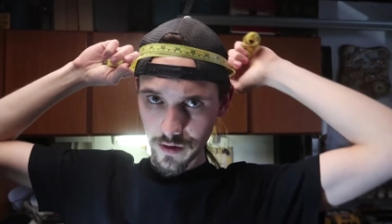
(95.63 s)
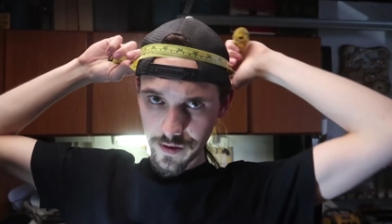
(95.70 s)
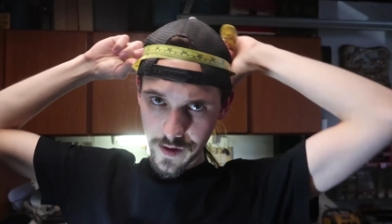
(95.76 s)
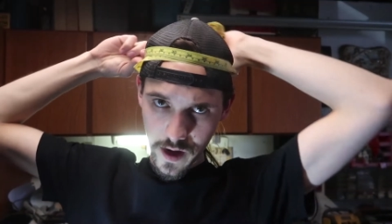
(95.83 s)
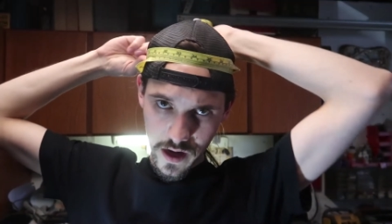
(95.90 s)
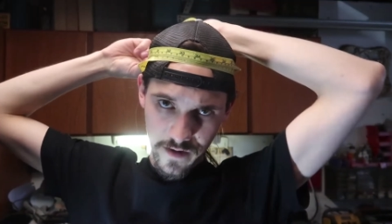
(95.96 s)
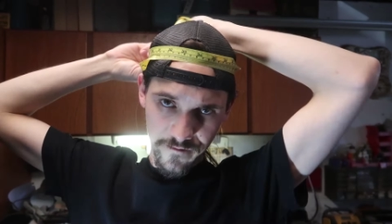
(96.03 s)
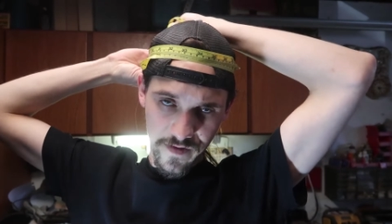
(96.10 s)
a
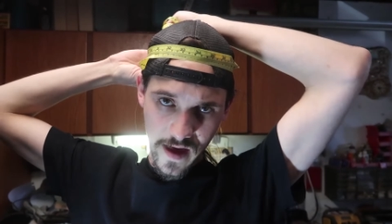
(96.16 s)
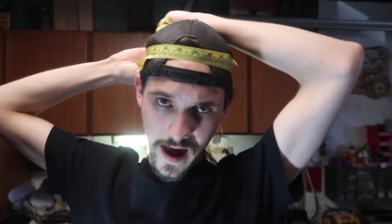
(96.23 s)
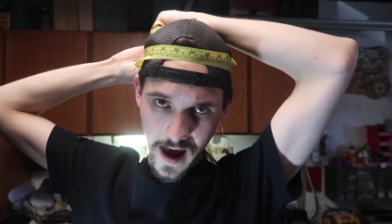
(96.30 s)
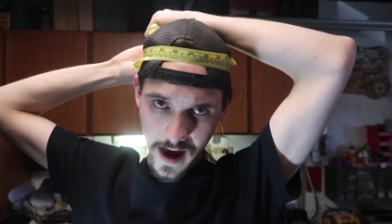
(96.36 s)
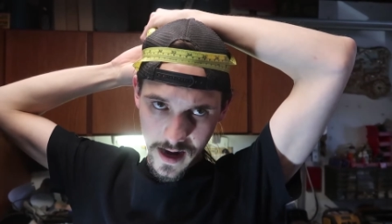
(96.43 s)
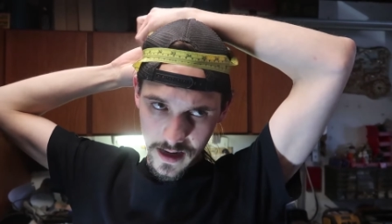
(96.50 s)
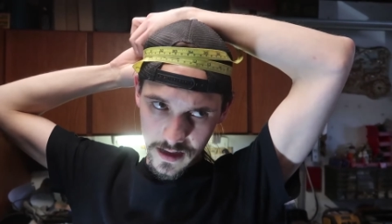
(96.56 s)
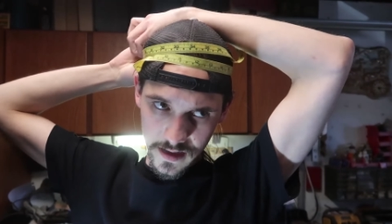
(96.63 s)
third of
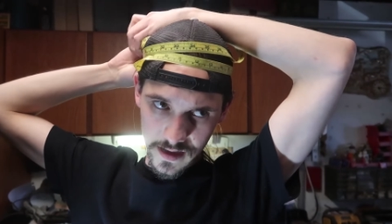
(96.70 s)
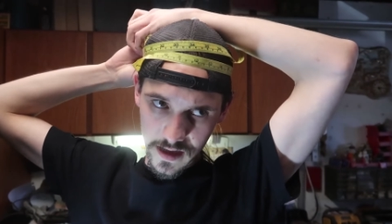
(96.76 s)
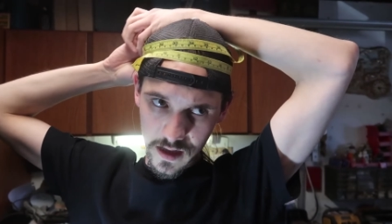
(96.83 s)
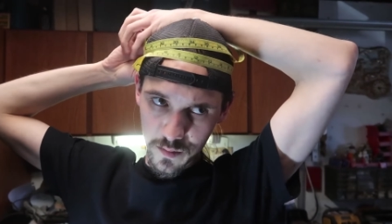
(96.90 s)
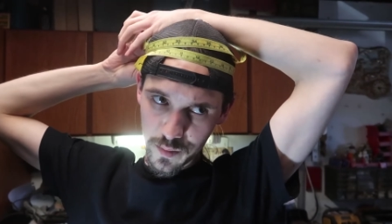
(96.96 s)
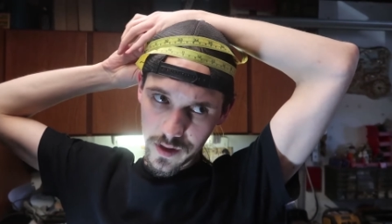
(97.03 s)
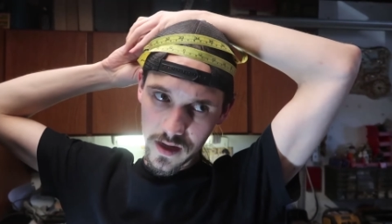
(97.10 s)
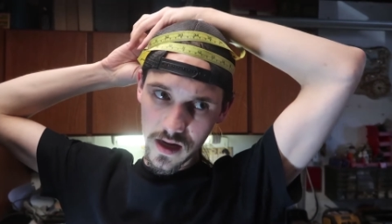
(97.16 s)
that is
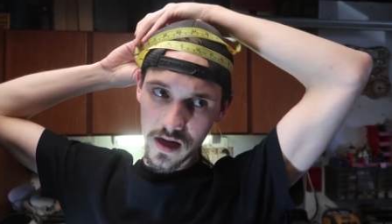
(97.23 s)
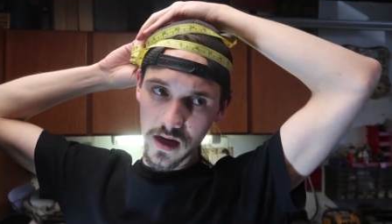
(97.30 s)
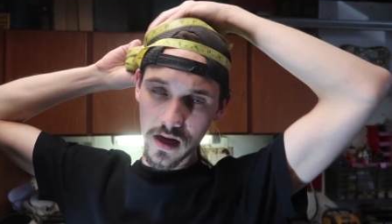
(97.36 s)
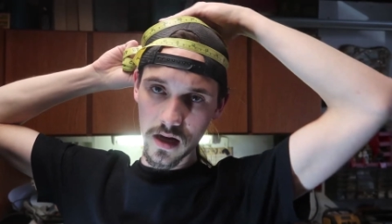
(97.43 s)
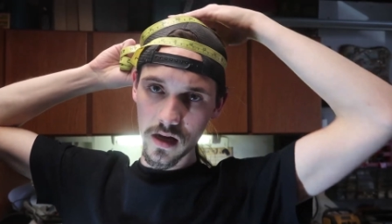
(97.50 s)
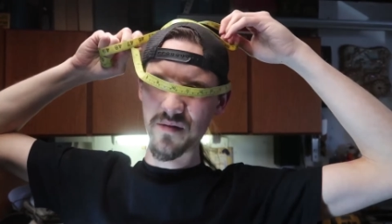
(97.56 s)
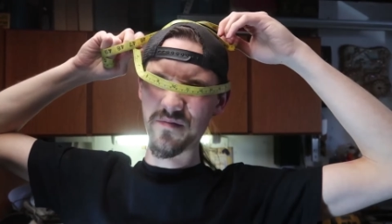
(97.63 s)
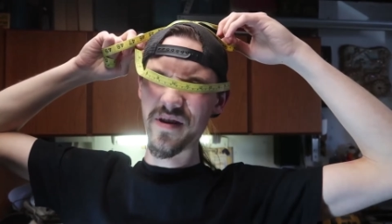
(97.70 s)
gonna be
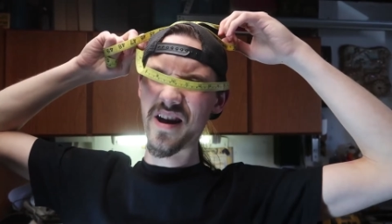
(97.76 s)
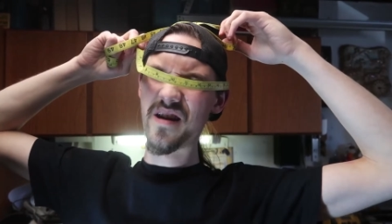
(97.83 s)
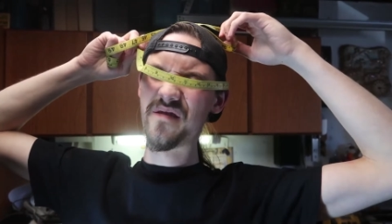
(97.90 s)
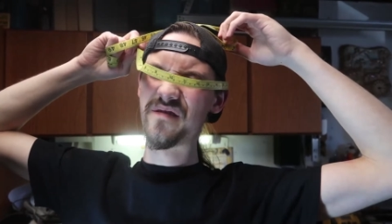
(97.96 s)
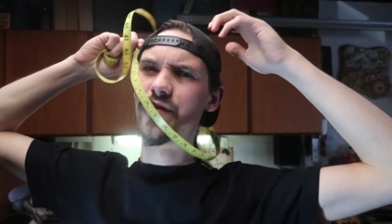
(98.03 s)
about